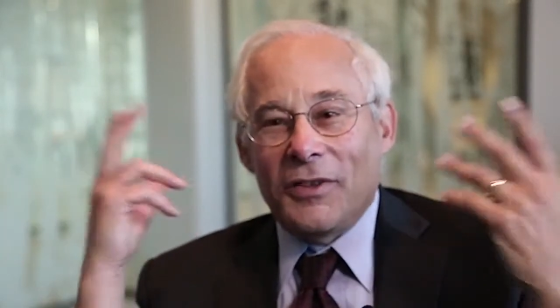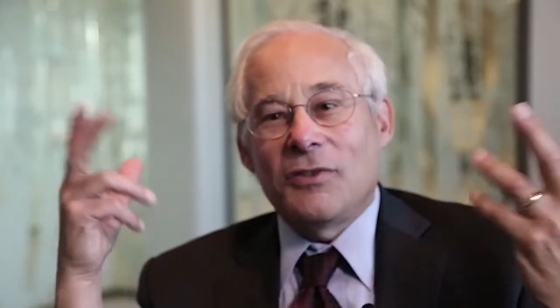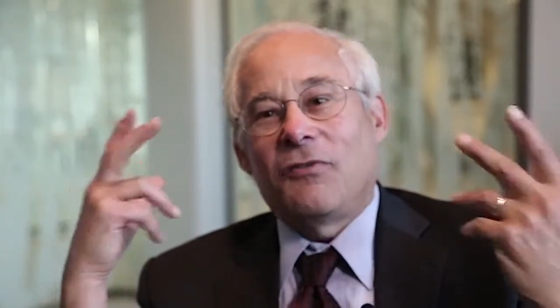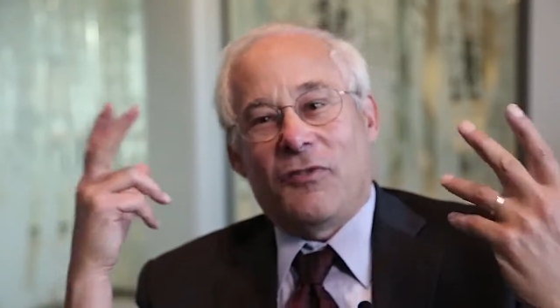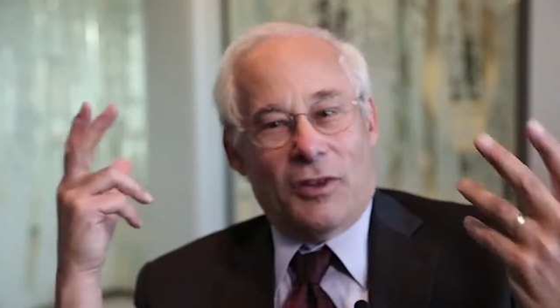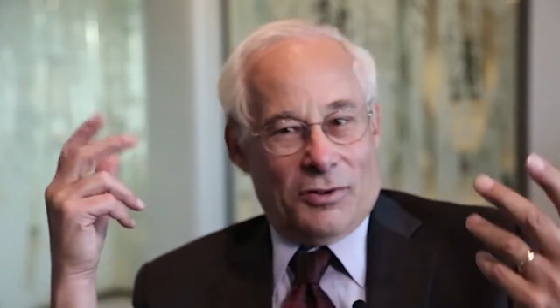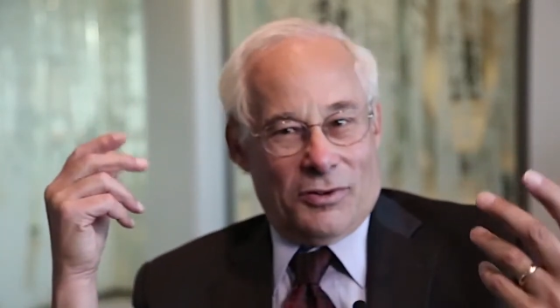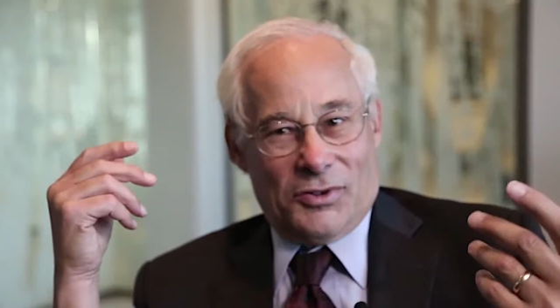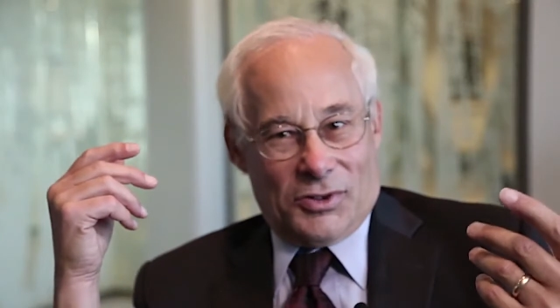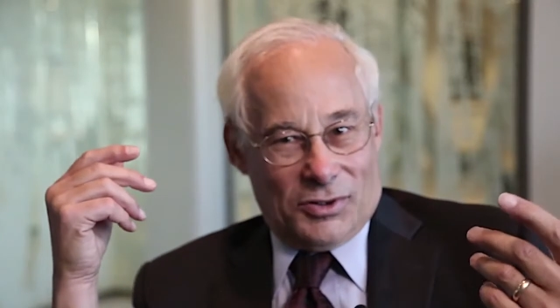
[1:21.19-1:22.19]
these
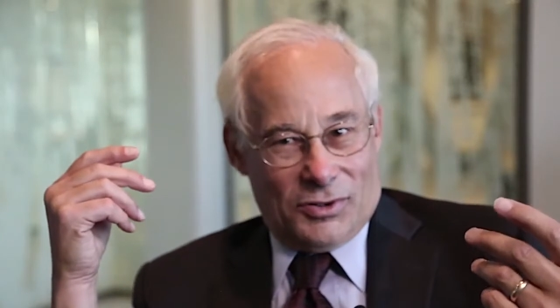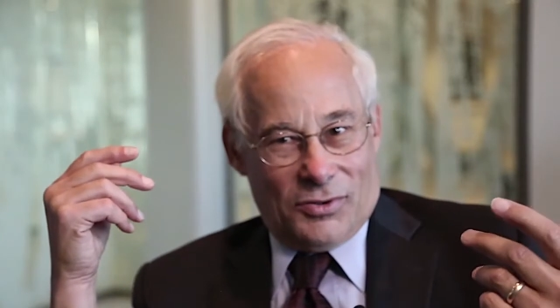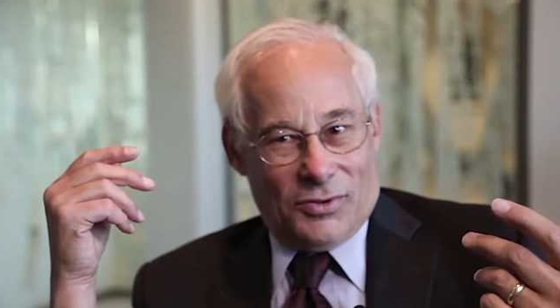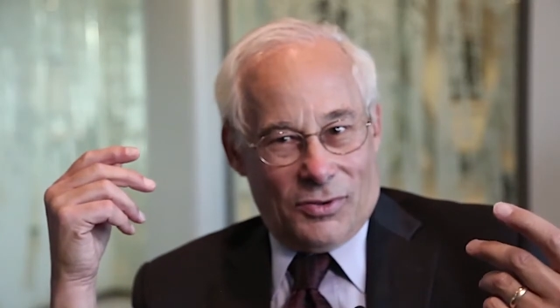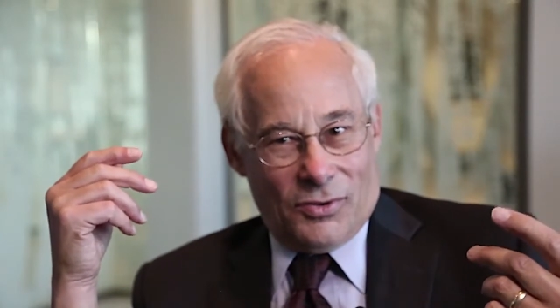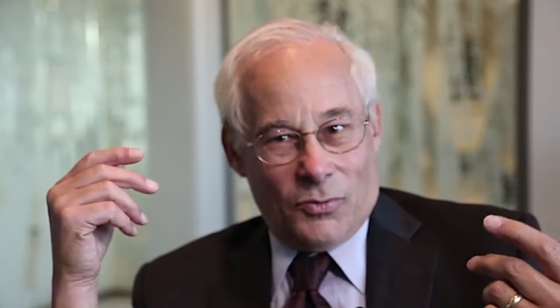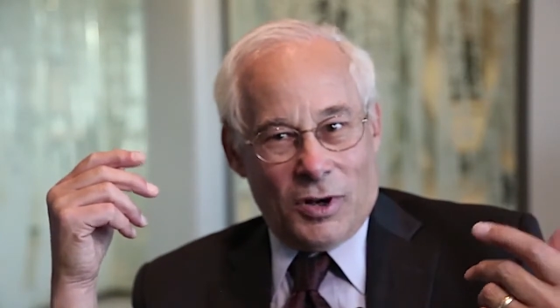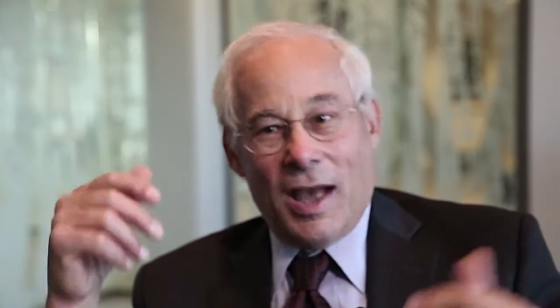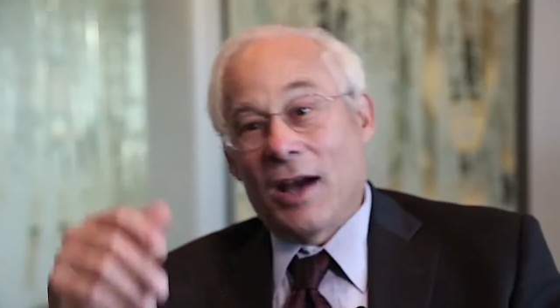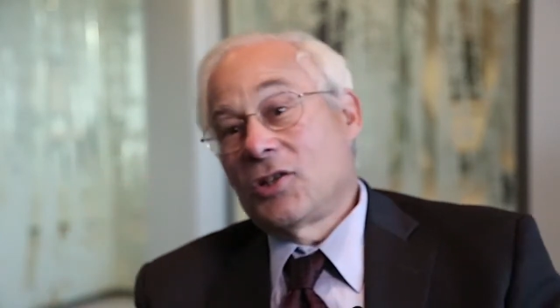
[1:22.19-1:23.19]
fears
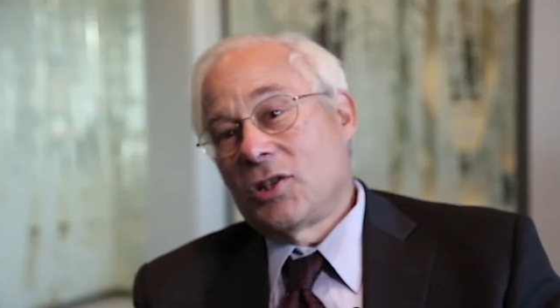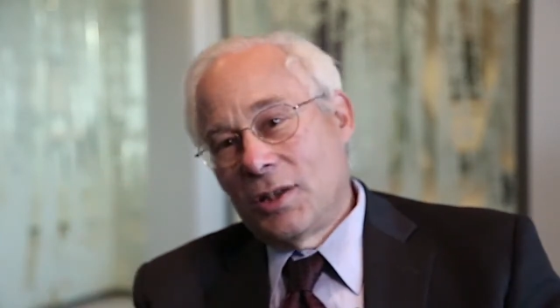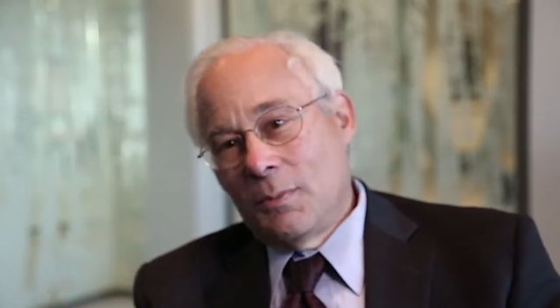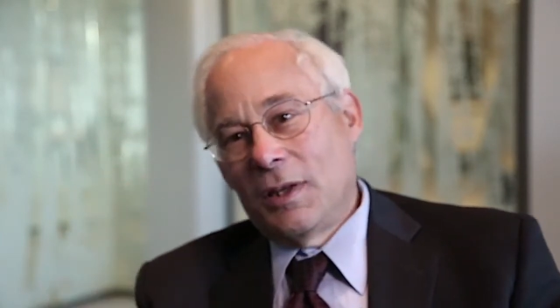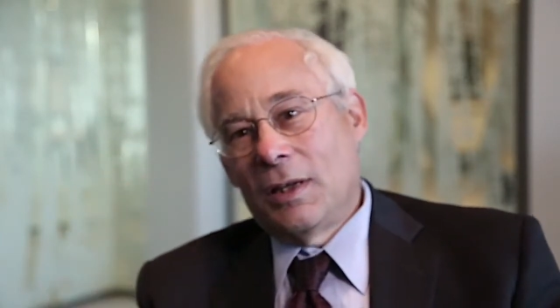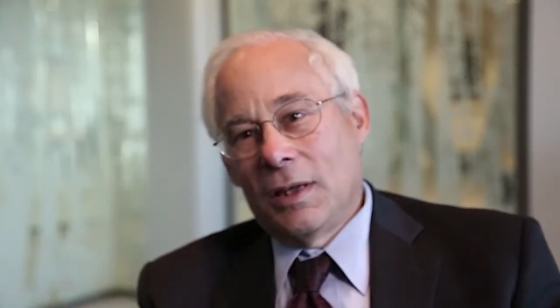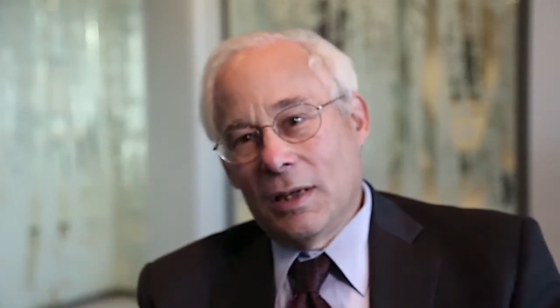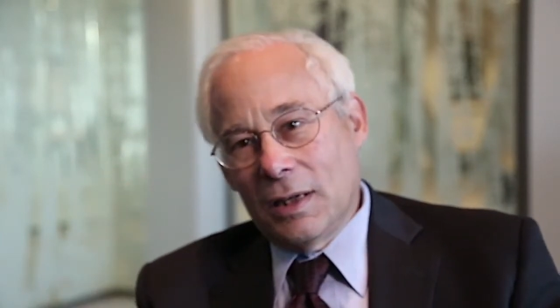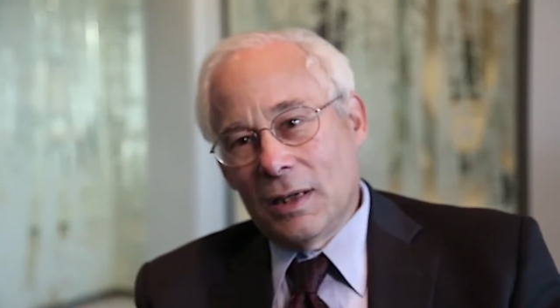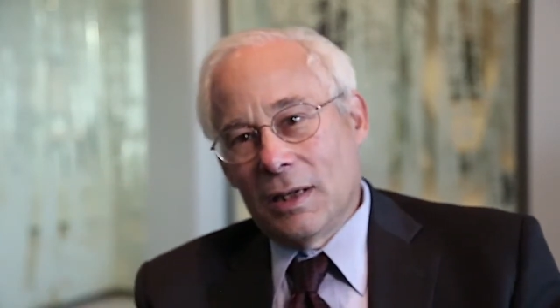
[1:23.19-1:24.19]
would actually be